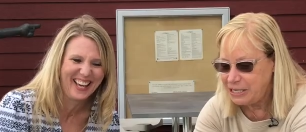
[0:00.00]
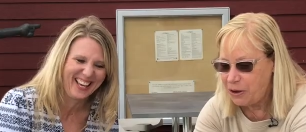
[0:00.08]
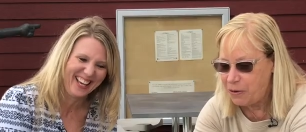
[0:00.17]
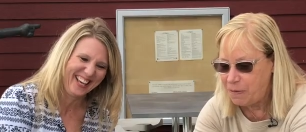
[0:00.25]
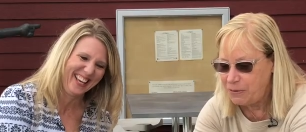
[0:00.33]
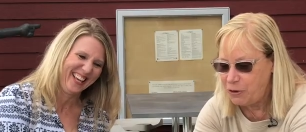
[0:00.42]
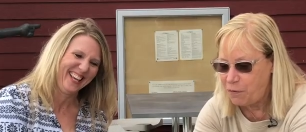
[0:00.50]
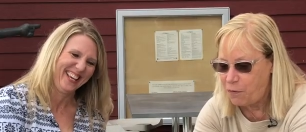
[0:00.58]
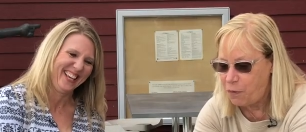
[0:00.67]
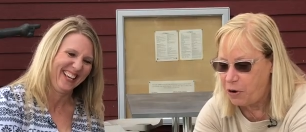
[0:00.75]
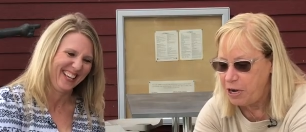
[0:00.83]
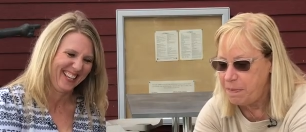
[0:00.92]
Speaker 1: home to
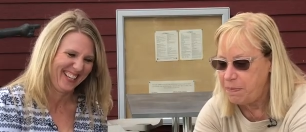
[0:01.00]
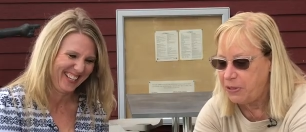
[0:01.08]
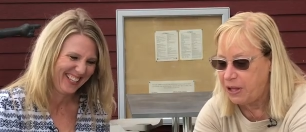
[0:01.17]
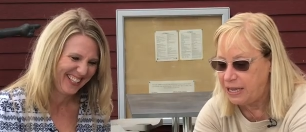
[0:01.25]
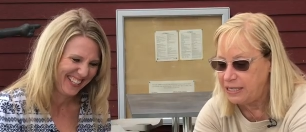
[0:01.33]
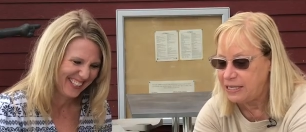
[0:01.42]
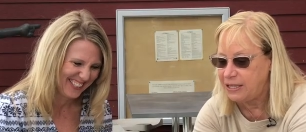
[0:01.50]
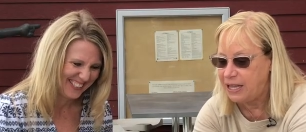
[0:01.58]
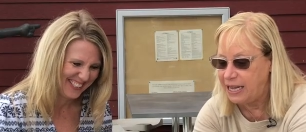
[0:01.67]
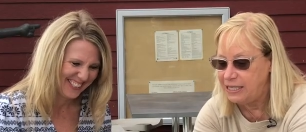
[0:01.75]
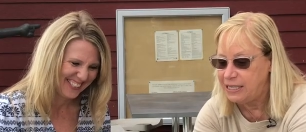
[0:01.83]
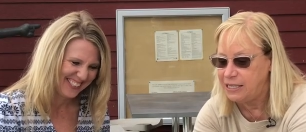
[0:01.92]
40 plus
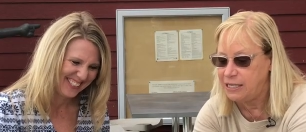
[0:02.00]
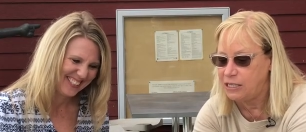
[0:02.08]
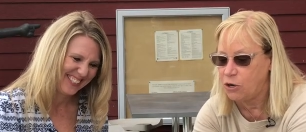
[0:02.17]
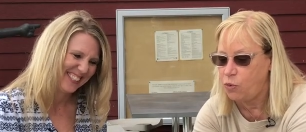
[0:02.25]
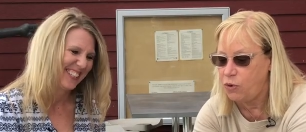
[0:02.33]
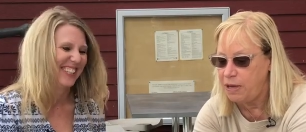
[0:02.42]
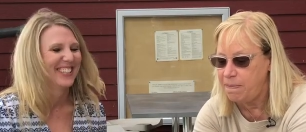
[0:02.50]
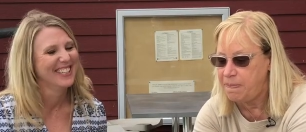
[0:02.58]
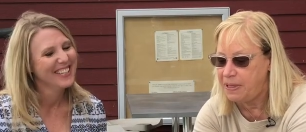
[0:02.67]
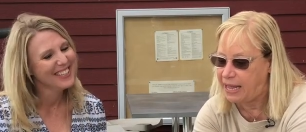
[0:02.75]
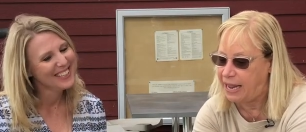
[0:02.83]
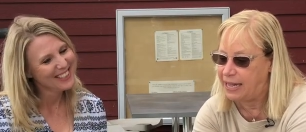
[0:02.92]
licensed cream
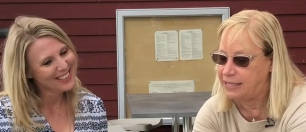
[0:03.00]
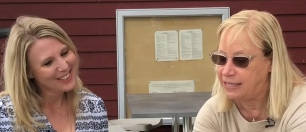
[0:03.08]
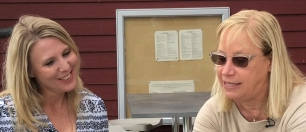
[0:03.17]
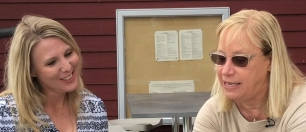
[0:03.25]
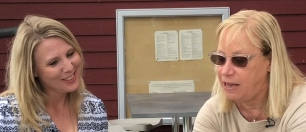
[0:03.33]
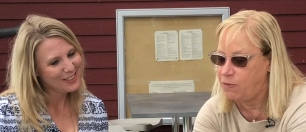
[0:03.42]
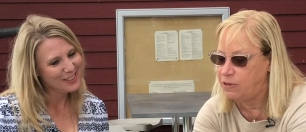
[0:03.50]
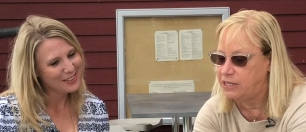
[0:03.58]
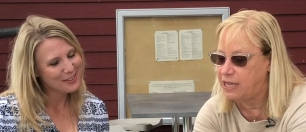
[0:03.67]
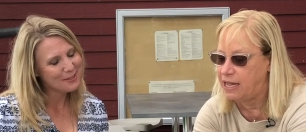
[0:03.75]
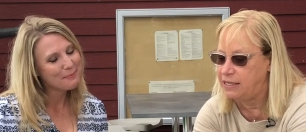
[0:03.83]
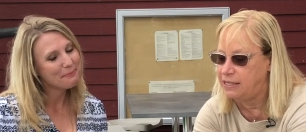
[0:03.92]
plants, and
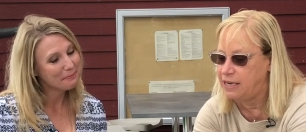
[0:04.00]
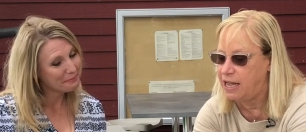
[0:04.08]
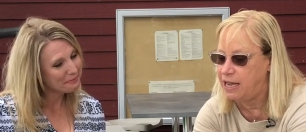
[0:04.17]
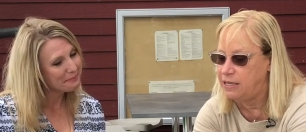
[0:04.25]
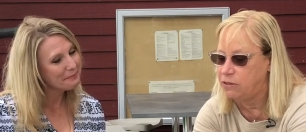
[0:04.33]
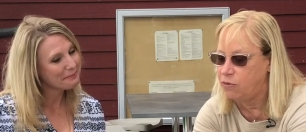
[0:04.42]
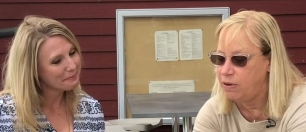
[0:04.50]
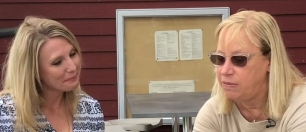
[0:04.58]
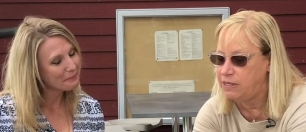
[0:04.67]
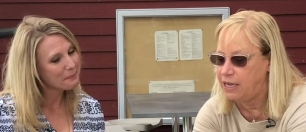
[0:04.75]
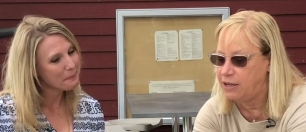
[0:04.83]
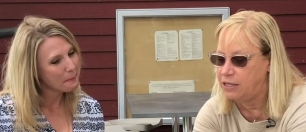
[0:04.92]
Wisconsin ice cream
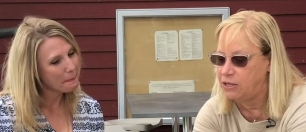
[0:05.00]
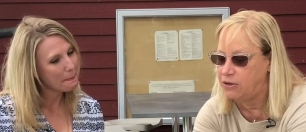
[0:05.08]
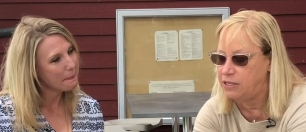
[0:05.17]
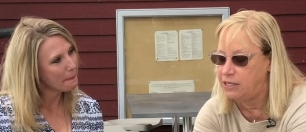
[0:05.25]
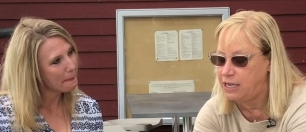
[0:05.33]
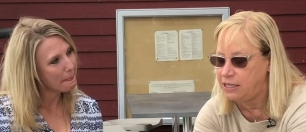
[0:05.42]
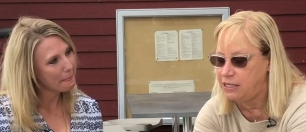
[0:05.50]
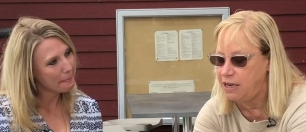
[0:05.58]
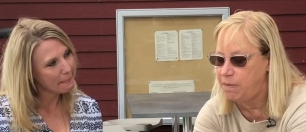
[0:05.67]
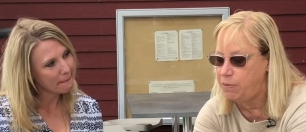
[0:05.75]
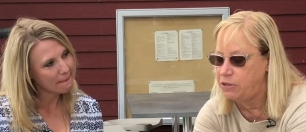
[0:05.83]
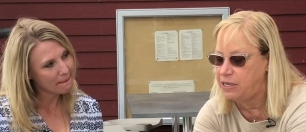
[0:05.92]
sales are
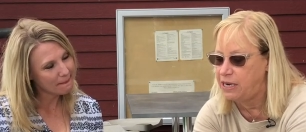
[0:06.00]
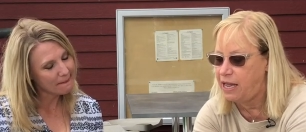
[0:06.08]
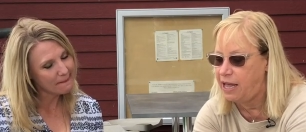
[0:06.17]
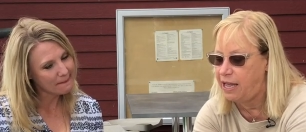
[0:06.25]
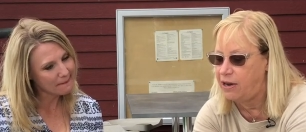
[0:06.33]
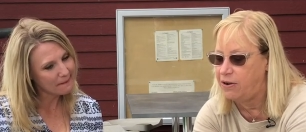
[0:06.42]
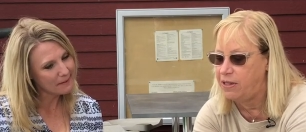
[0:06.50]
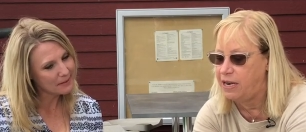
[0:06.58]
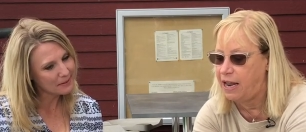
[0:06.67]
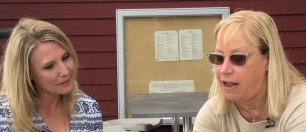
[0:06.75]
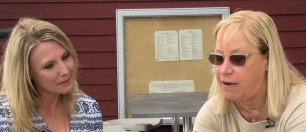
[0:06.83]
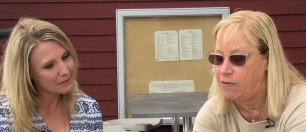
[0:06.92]
16% percent higher
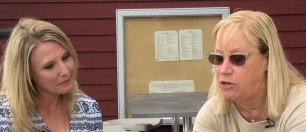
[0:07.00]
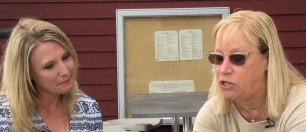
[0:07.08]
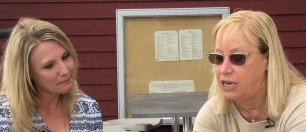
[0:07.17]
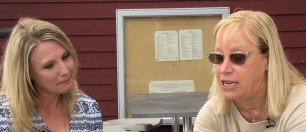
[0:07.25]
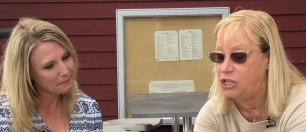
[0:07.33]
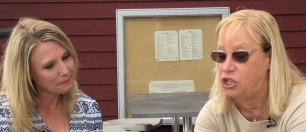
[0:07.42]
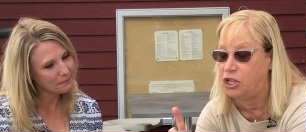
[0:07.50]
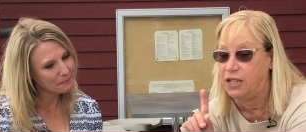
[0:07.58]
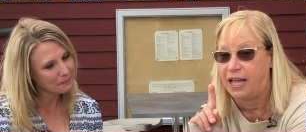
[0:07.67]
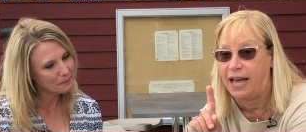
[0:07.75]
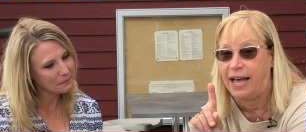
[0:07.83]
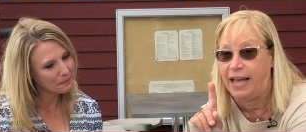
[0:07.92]
than average in
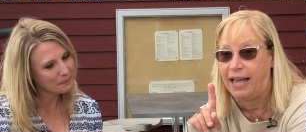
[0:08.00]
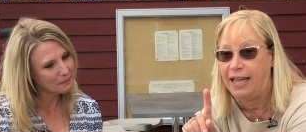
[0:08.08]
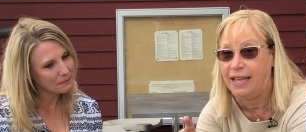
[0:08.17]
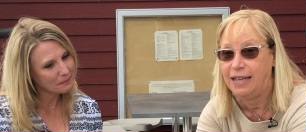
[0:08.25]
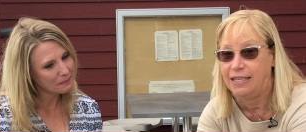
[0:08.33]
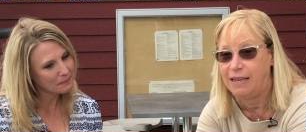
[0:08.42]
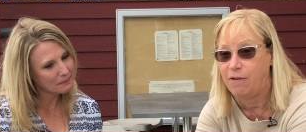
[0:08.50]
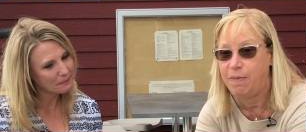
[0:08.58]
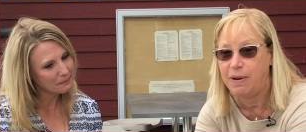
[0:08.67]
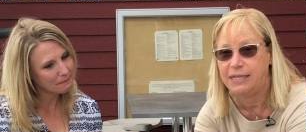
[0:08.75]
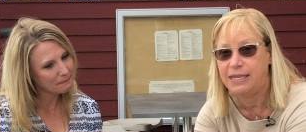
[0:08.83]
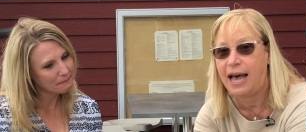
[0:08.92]
July because
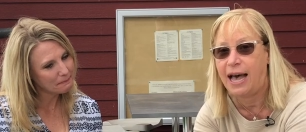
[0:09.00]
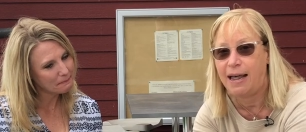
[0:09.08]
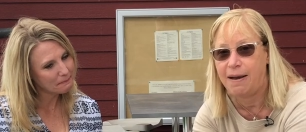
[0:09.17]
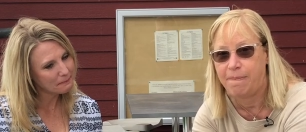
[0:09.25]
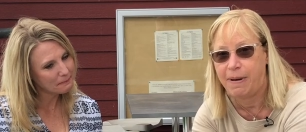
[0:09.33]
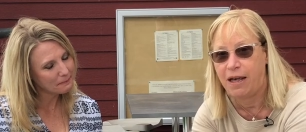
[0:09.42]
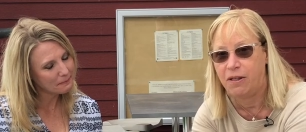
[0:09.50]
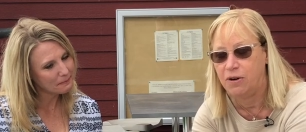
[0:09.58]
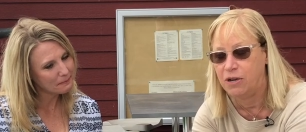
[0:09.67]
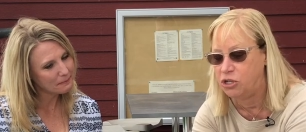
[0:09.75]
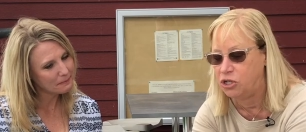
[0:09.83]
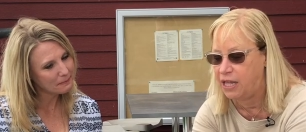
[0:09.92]
everybody's hot and
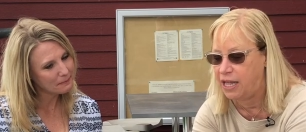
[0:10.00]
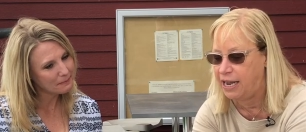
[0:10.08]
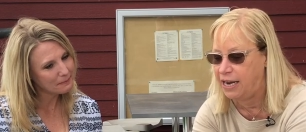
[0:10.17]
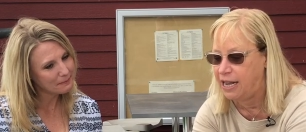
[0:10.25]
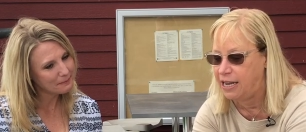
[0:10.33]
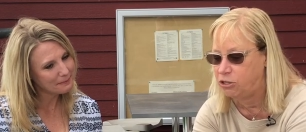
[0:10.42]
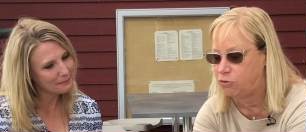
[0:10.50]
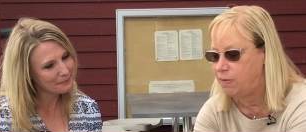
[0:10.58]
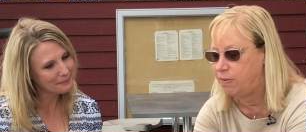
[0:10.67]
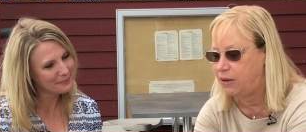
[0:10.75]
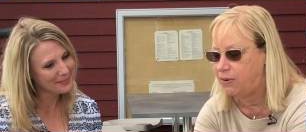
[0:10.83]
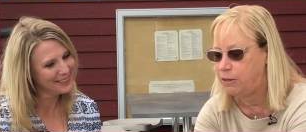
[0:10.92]
bothered in July, and ice
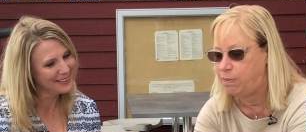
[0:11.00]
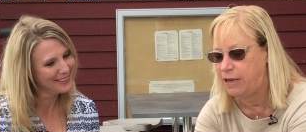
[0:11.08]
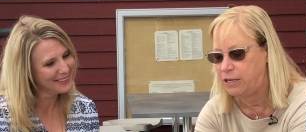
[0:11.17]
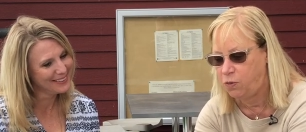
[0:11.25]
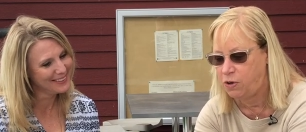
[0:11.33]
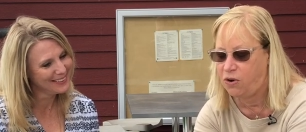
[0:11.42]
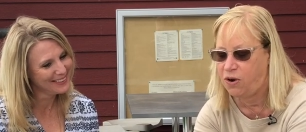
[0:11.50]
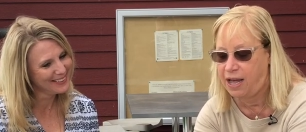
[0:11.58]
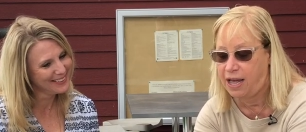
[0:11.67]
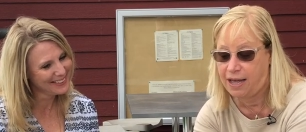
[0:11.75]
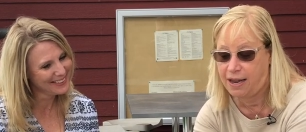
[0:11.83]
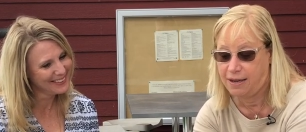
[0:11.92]
cream's always best when you're
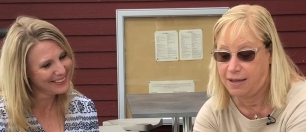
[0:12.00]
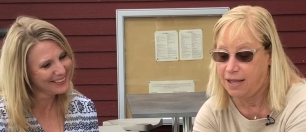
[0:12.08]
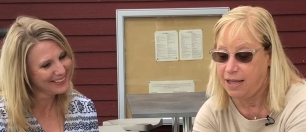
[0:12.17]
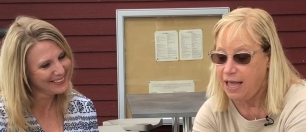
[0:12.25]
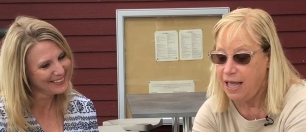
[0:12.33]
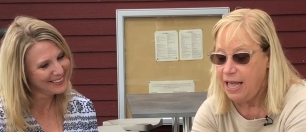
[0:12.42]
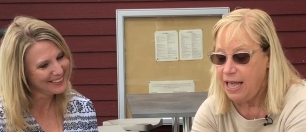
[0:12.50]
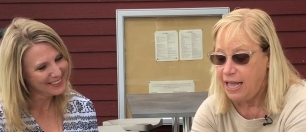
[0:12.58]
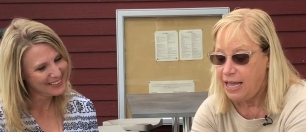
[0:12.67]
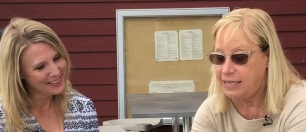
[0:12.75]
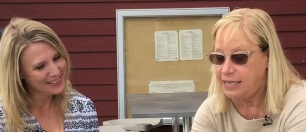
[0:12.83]
hot. It